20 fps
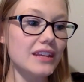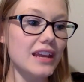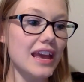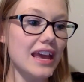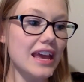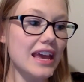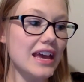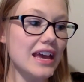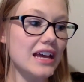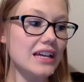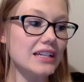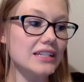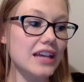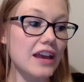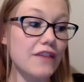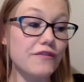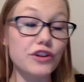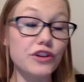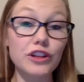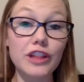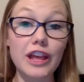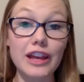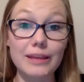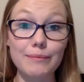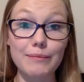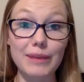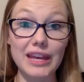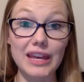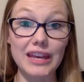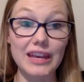And if you're like
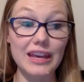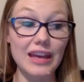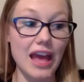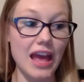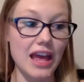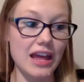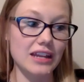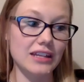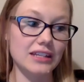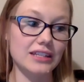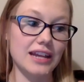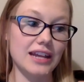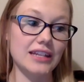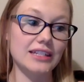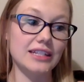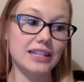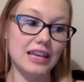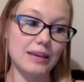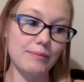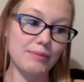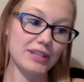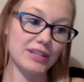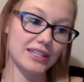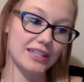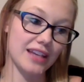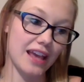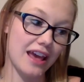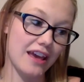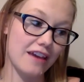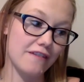me and tend to keep it
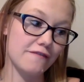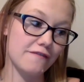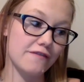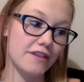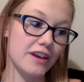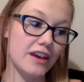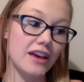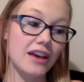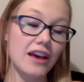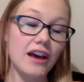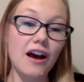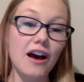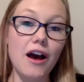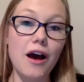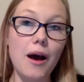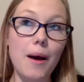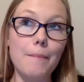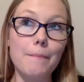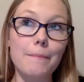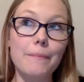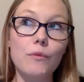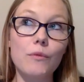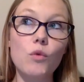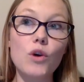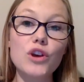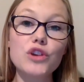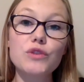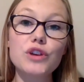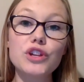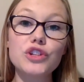safe,
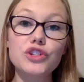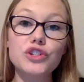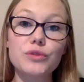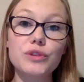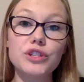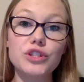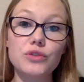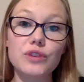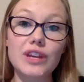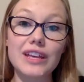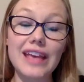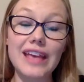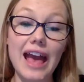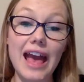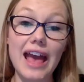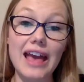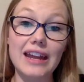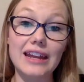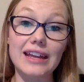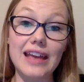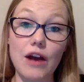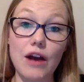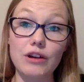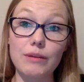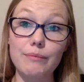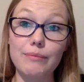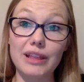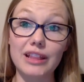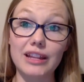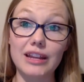what you can do is you can get an
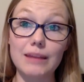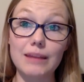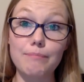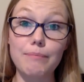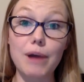accountability